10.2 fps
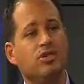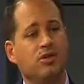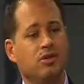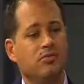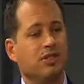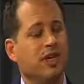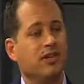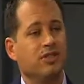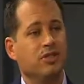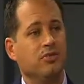
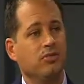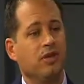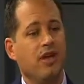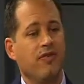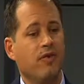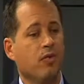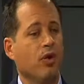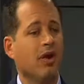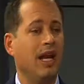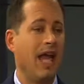circumstances, if it were in